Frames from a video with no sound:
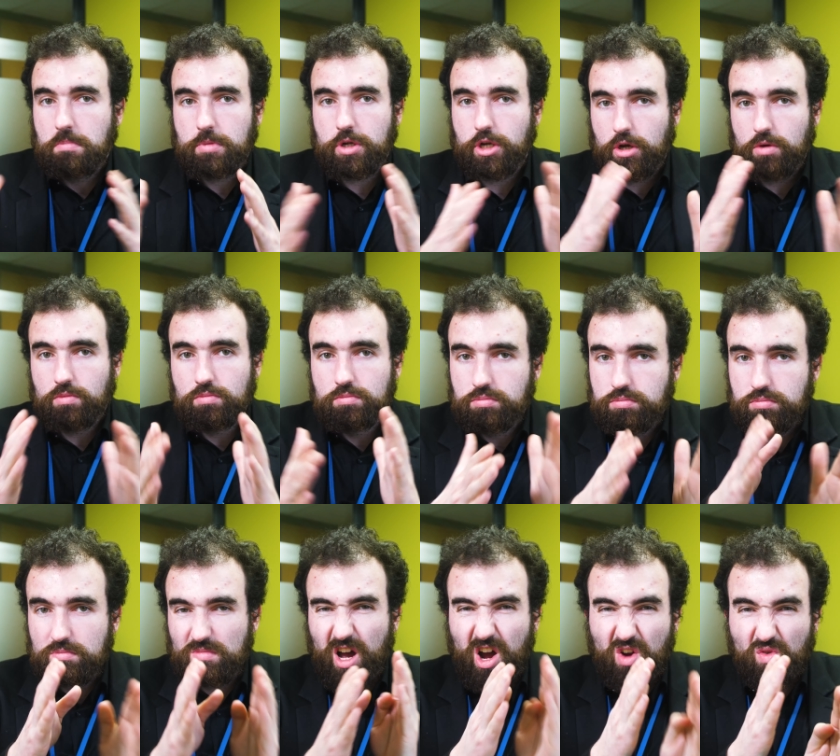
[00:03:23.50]
you know,
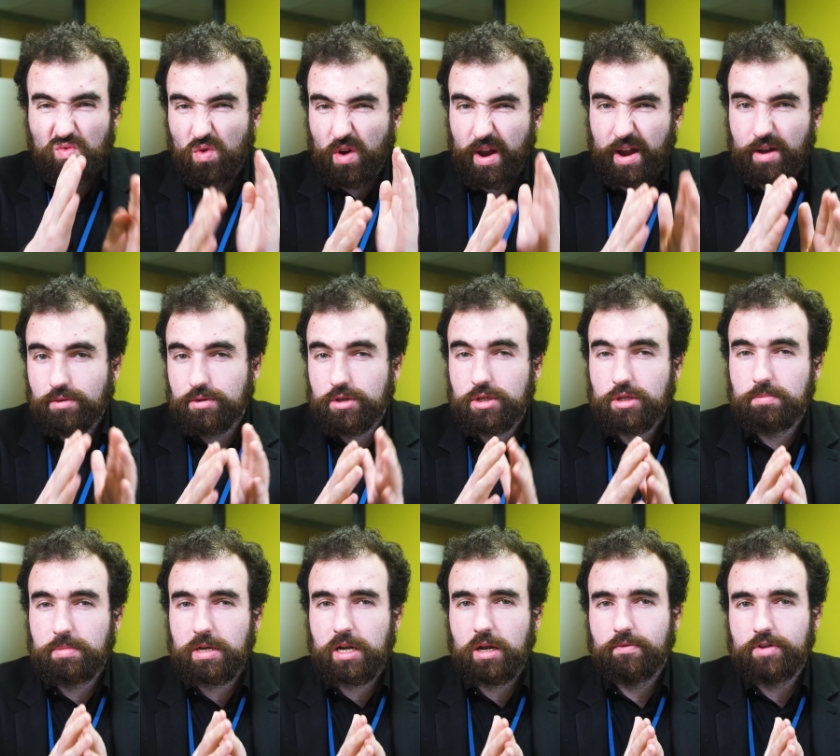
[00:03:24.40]
around
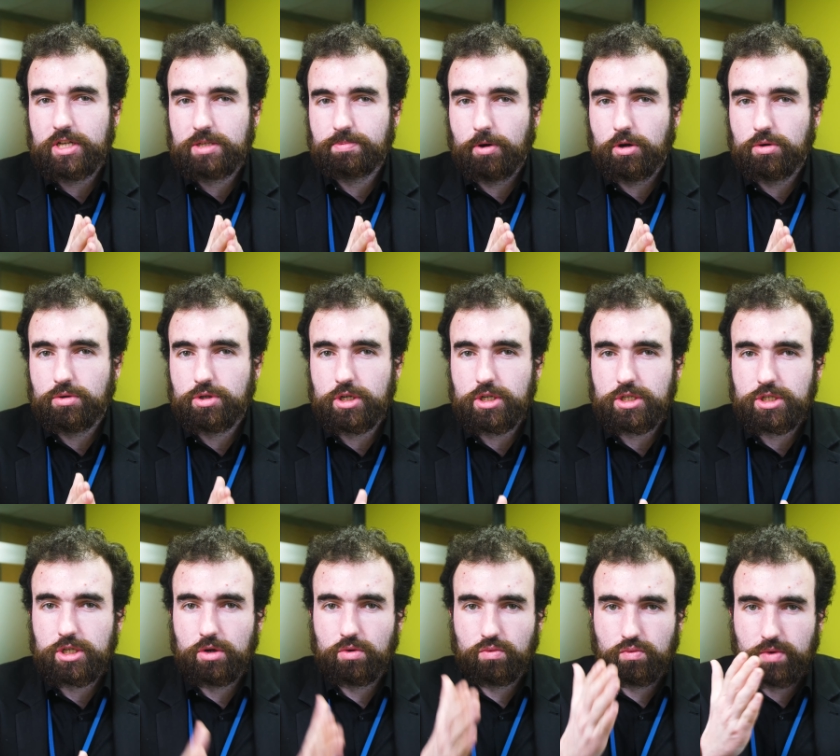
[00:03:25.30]
the middle of exposure,
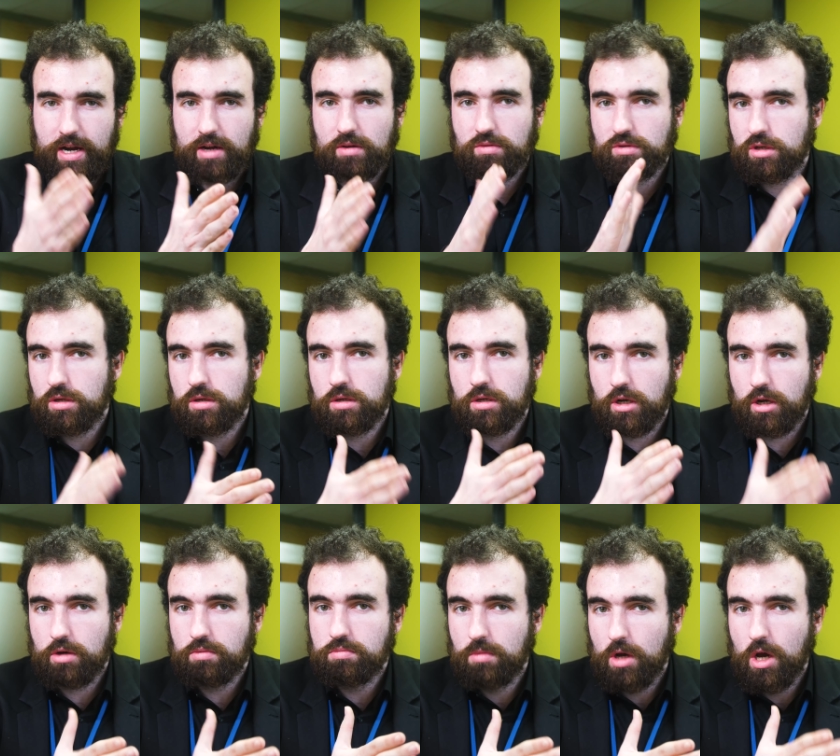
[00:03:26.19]
so around, you
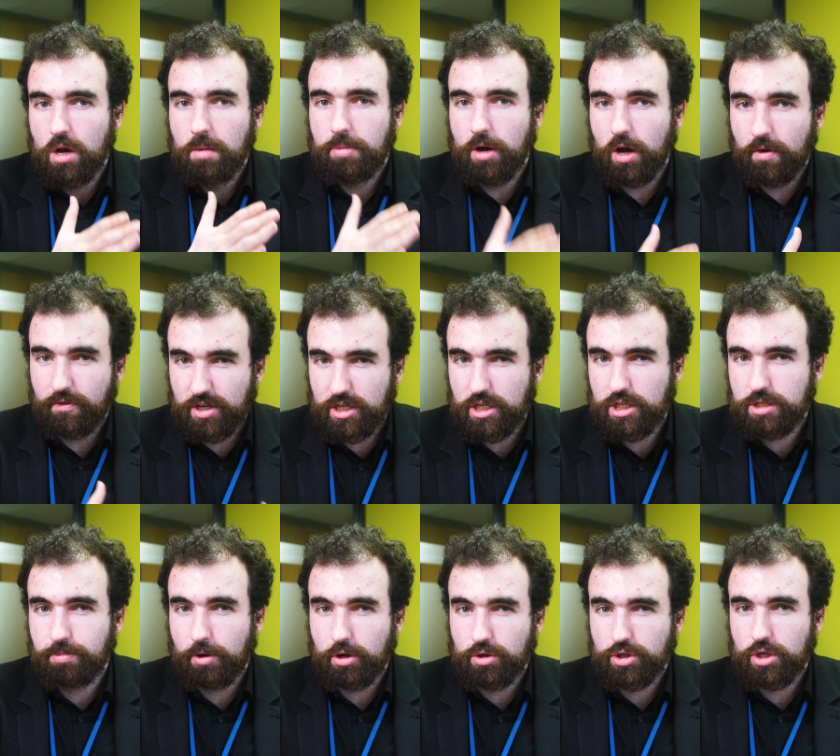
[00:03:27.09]
know, perfect
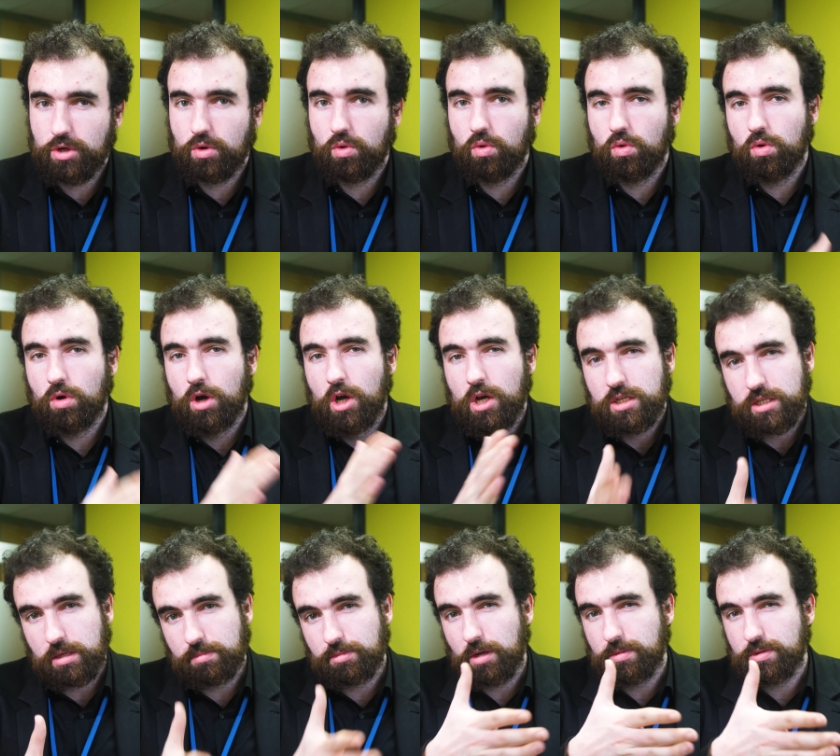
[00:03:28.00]
exposure, or
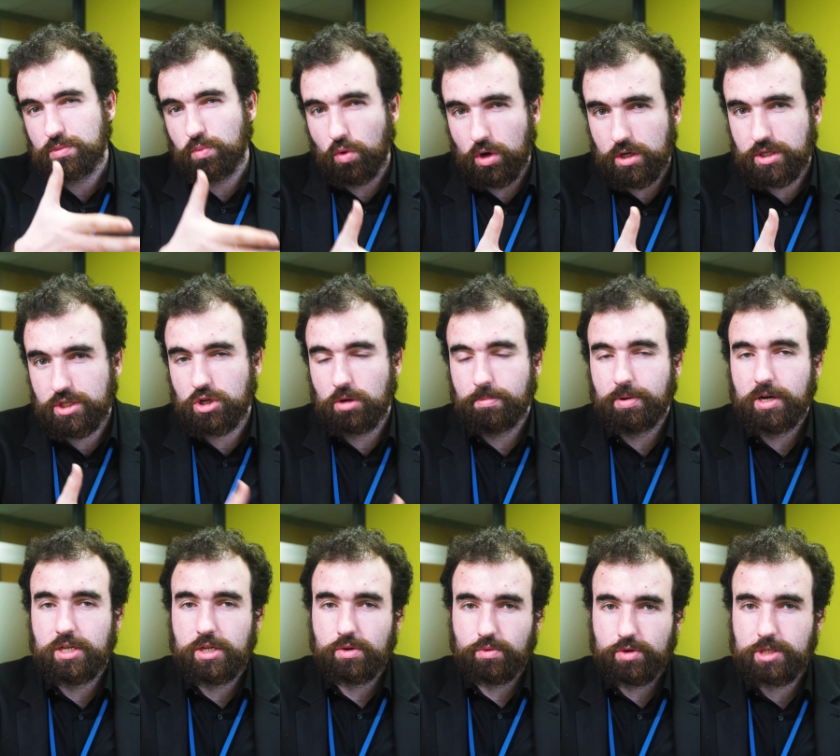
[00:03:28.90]
sometimes one stop
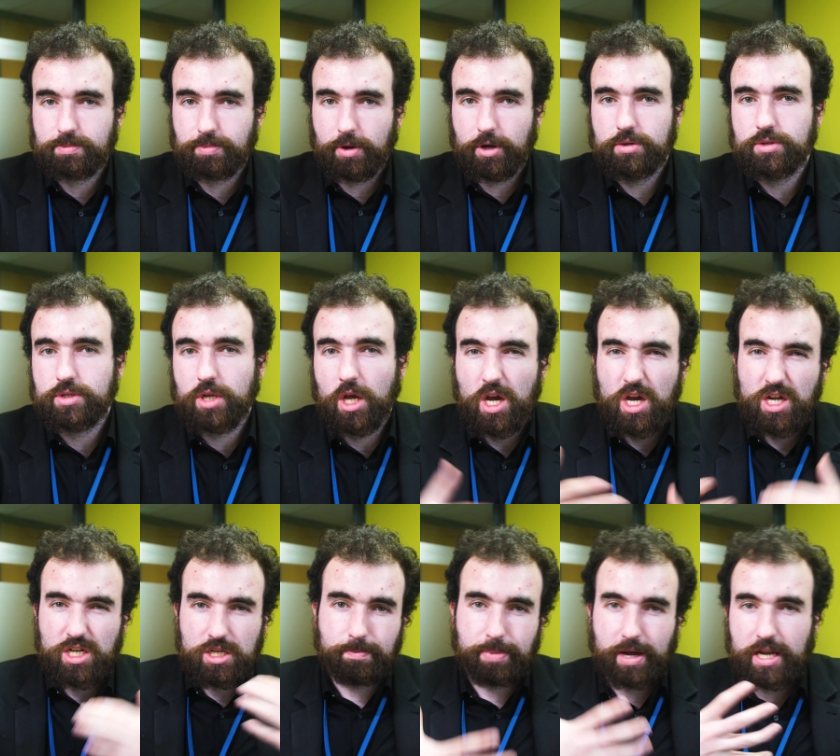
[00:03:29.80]
underexposed,
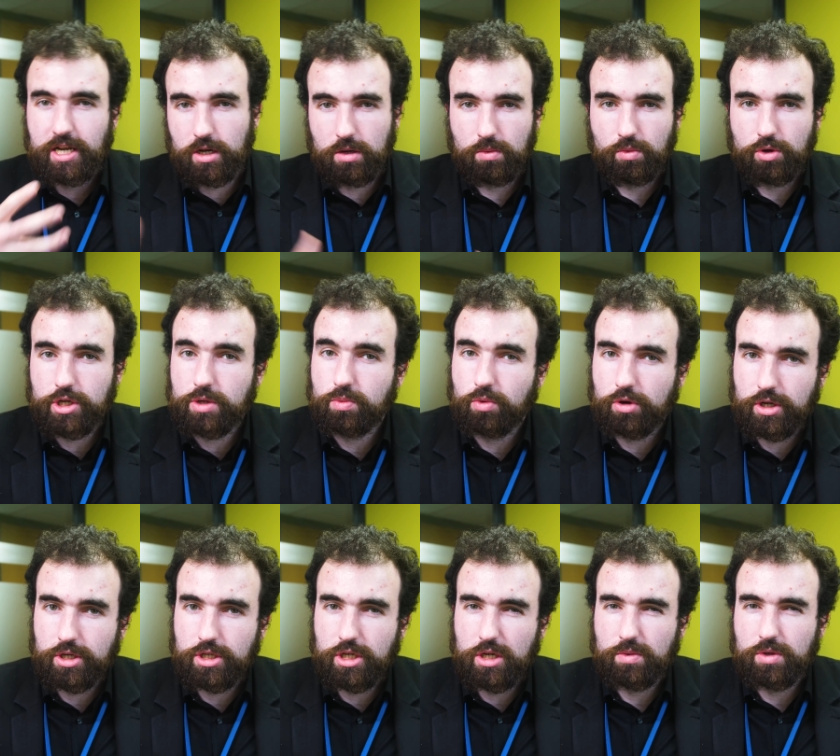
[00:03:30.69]
depending on what you
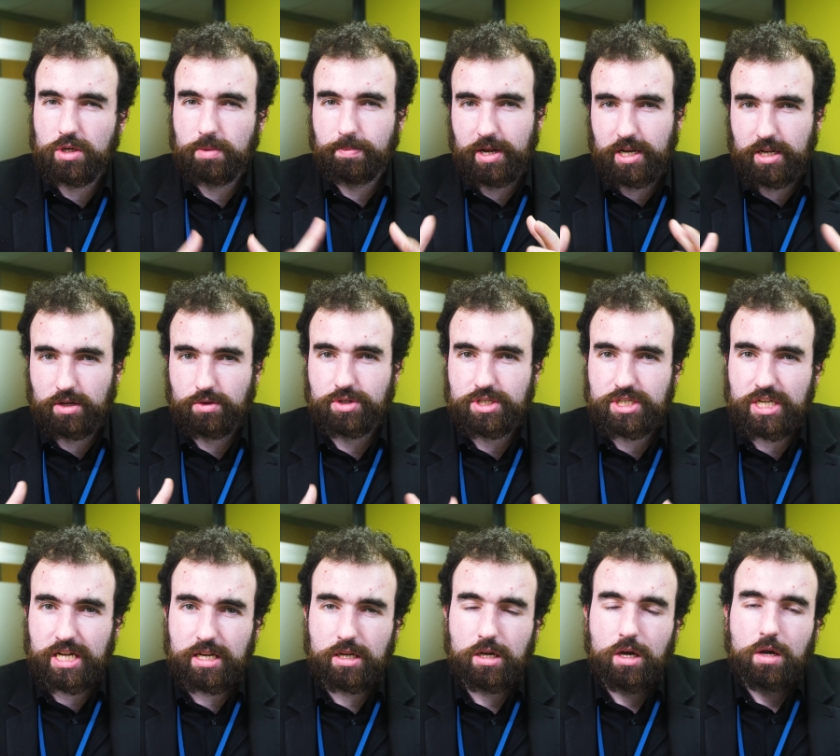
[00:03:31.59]
want to do and depending on the
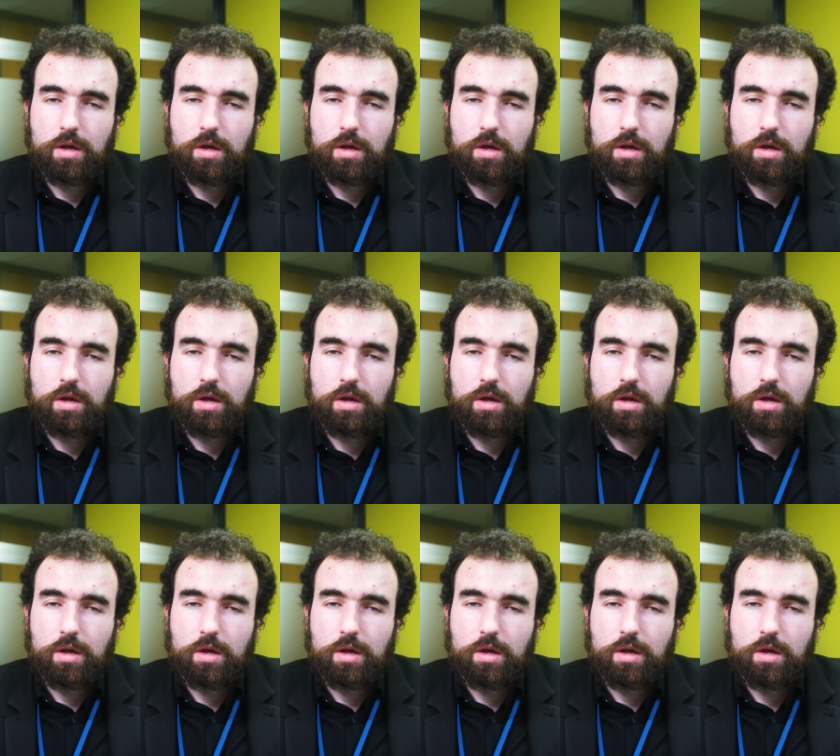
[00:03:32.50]
scene.